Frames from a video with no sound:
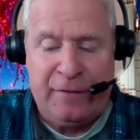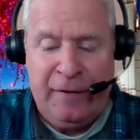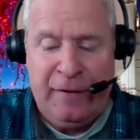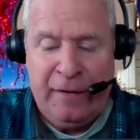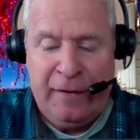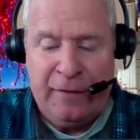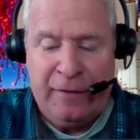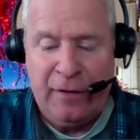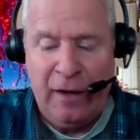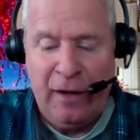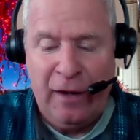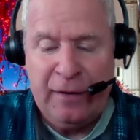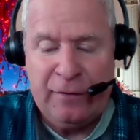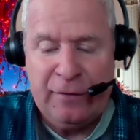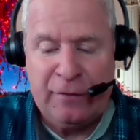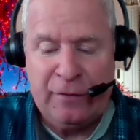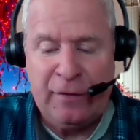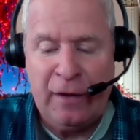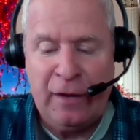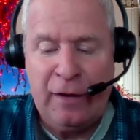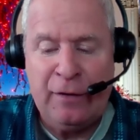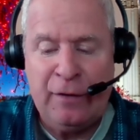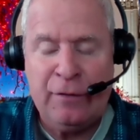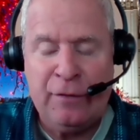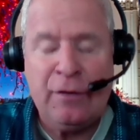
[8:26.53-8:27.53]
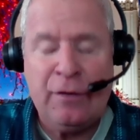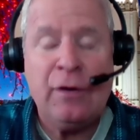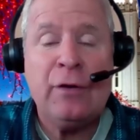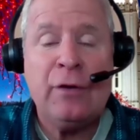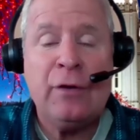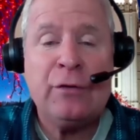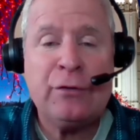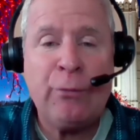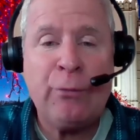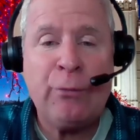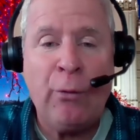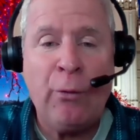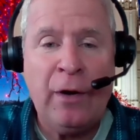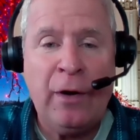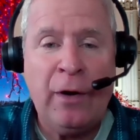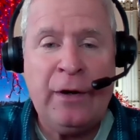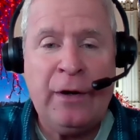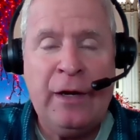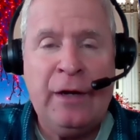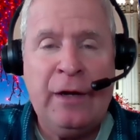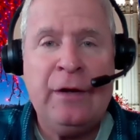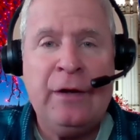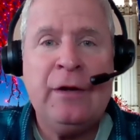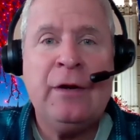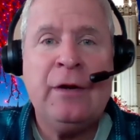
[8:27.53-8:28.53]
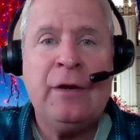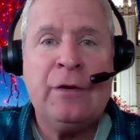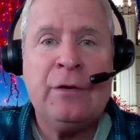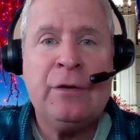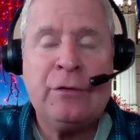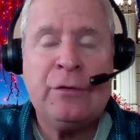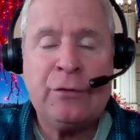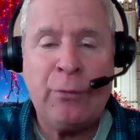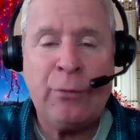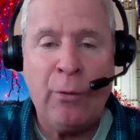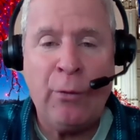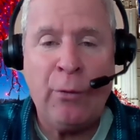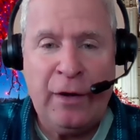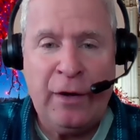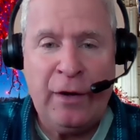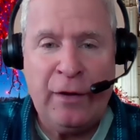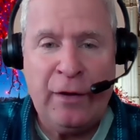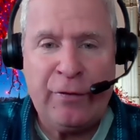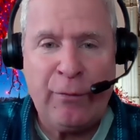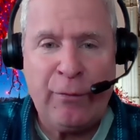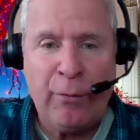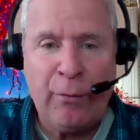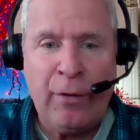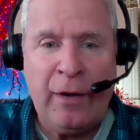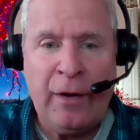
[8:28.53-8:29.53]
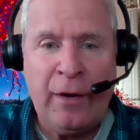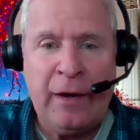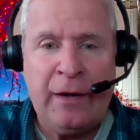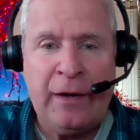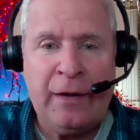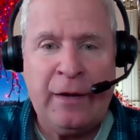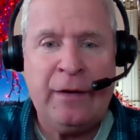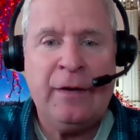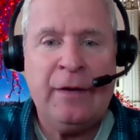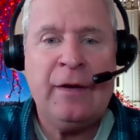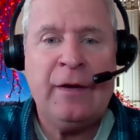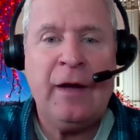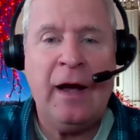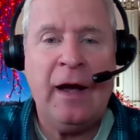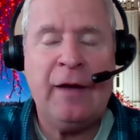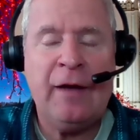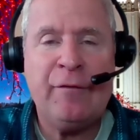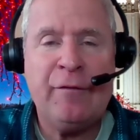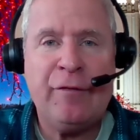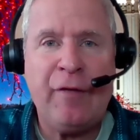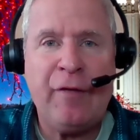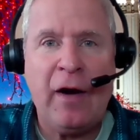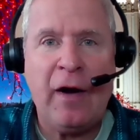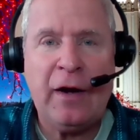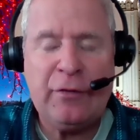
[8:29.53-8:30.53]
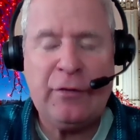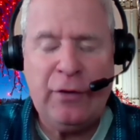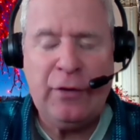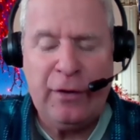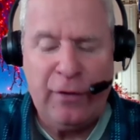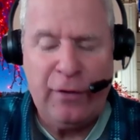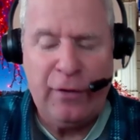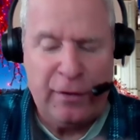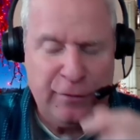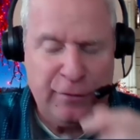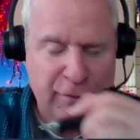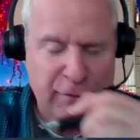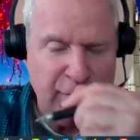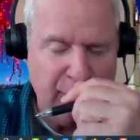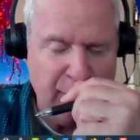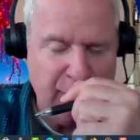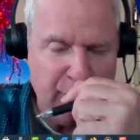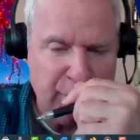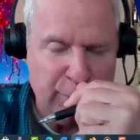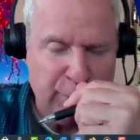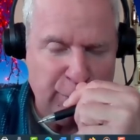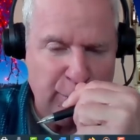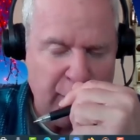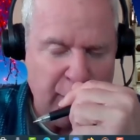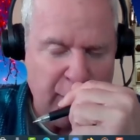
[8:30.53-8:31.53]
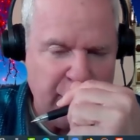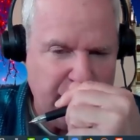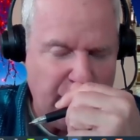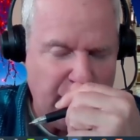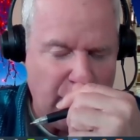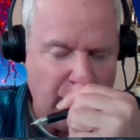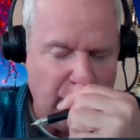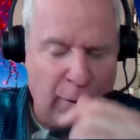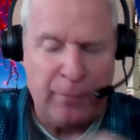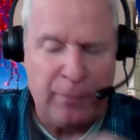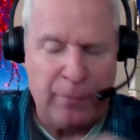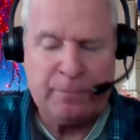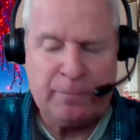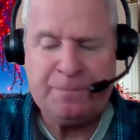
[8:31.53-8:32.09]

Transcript: 19, 20, 23, and finally lesson number 24.